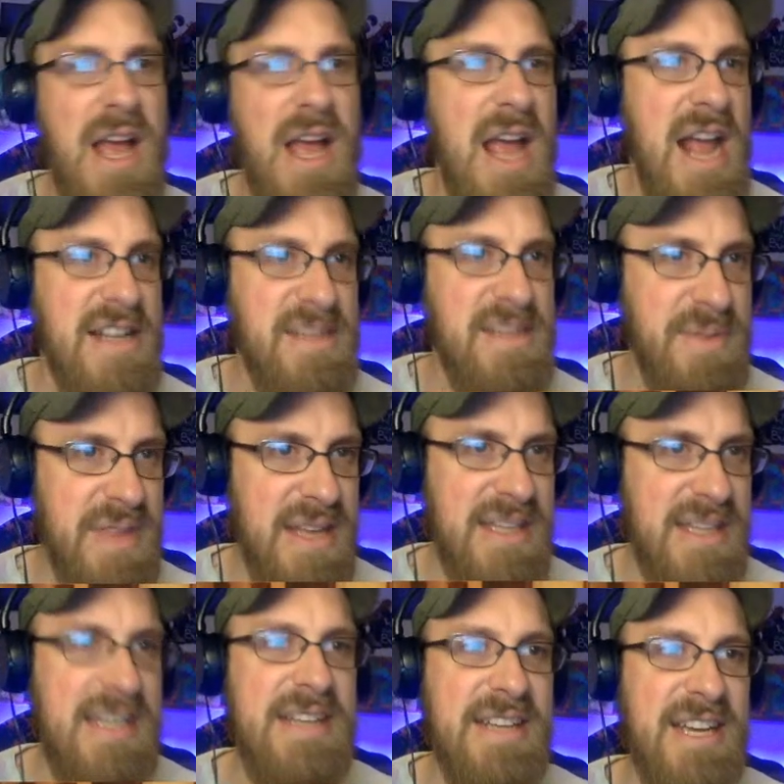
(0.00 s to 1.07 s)
And something that
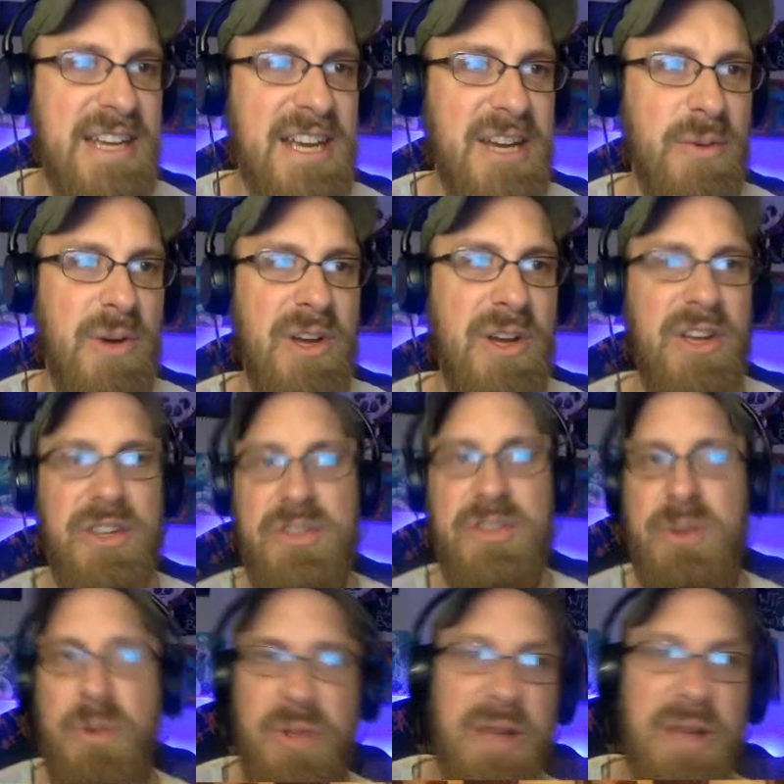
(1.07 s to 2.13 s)
he did was,
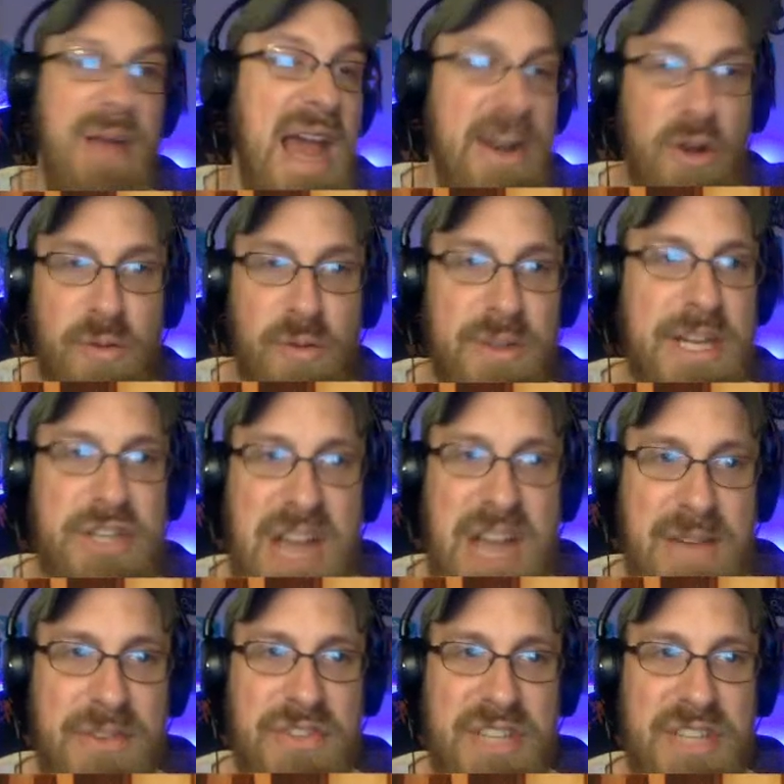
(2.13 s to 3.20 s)
we had an overland
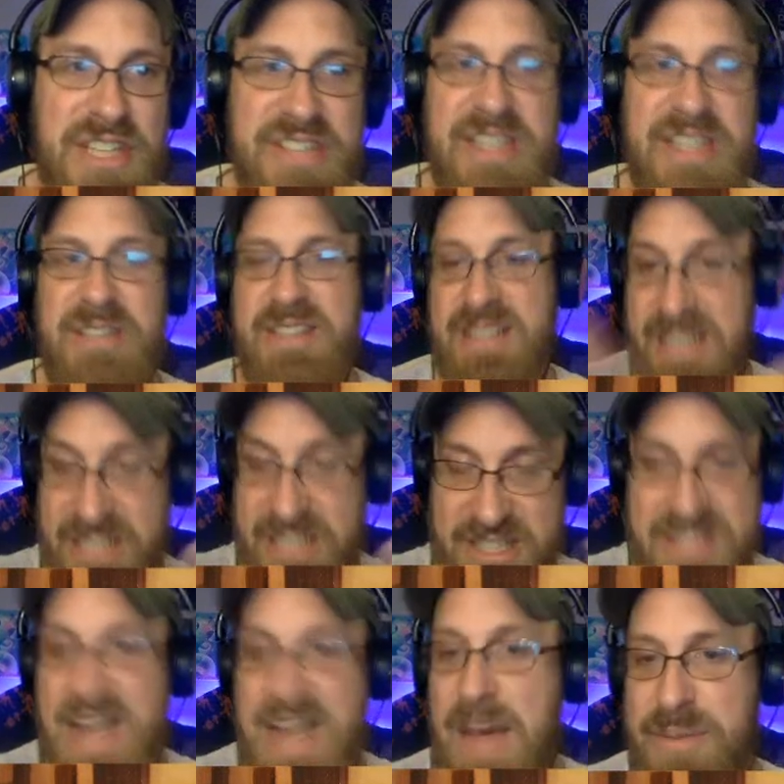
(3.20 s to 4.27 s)
travel scene. He just
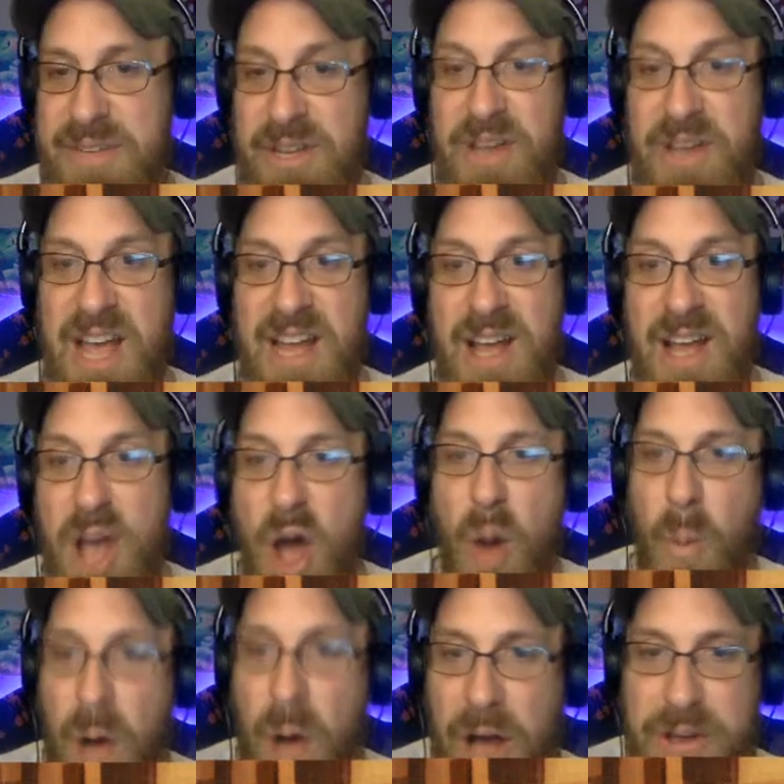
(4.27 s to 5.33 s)
stopped and was like, okay,
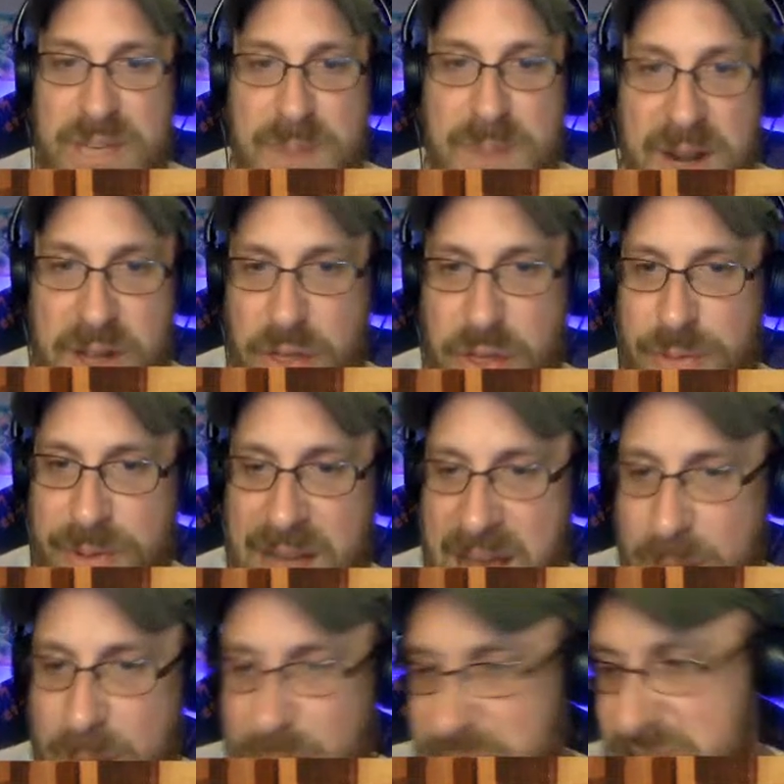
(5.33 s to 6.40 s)
while you're spending the 3
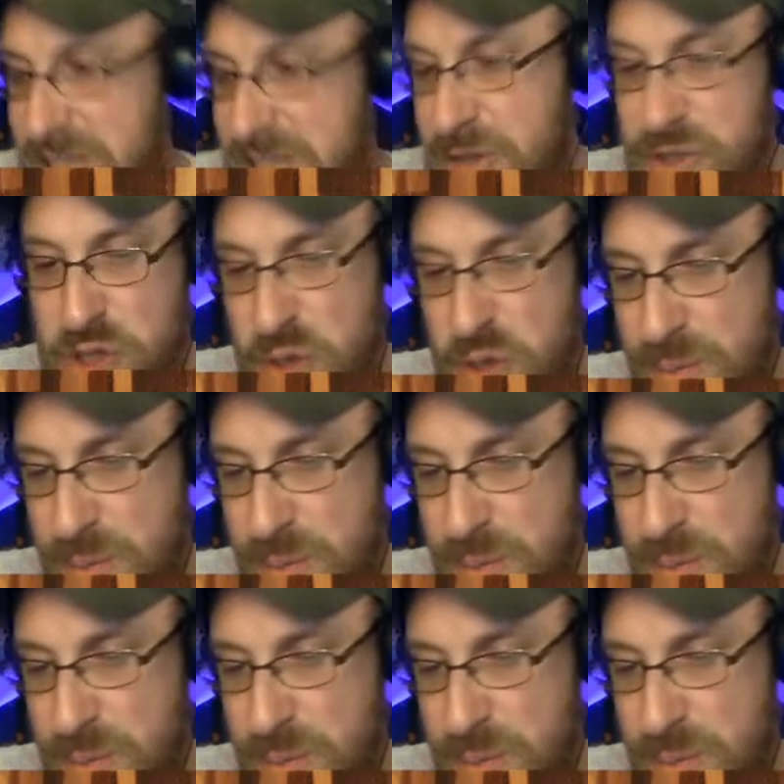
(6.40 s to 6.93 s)
hours in your dune